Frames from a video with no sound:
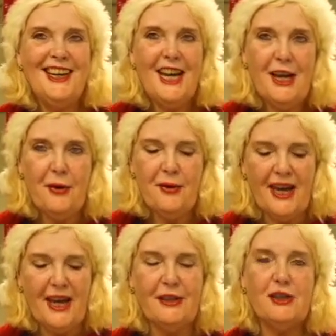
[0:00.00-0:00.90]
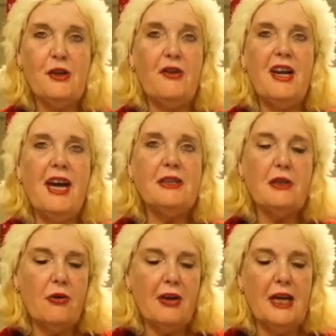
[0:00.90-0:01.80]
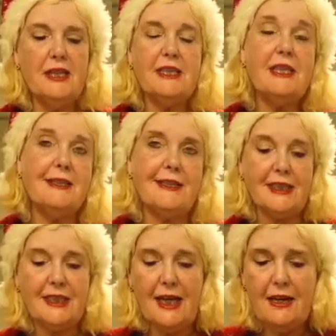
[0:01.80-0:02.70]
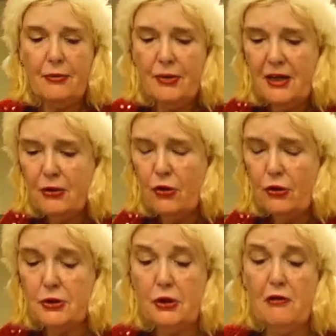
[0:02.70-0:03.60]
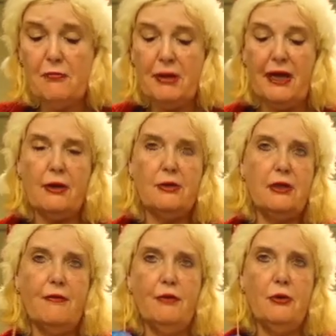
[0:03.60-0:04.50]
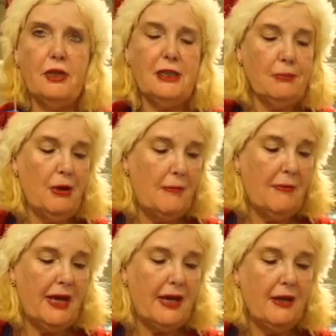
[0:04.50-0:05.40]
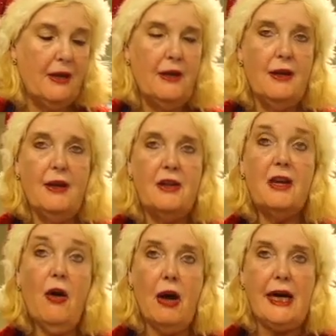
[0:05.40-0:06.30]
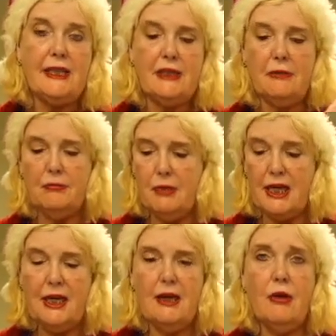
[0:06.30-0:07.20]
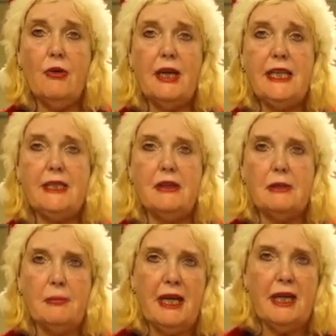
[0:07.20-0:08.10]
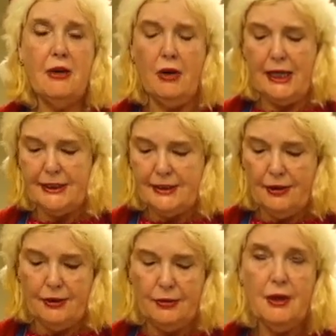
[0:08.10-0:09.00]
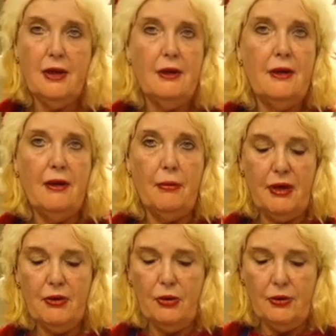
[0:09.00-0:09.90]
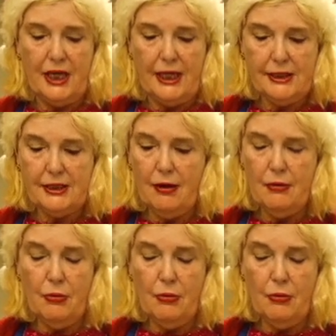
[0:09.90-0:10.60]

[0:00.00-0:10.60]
Hello again. Sorry, I had to go and get the scissors and I went and got a toothpick because I thought this might make the eyes, make it a lot easier to make the eyes. So I went and got this. So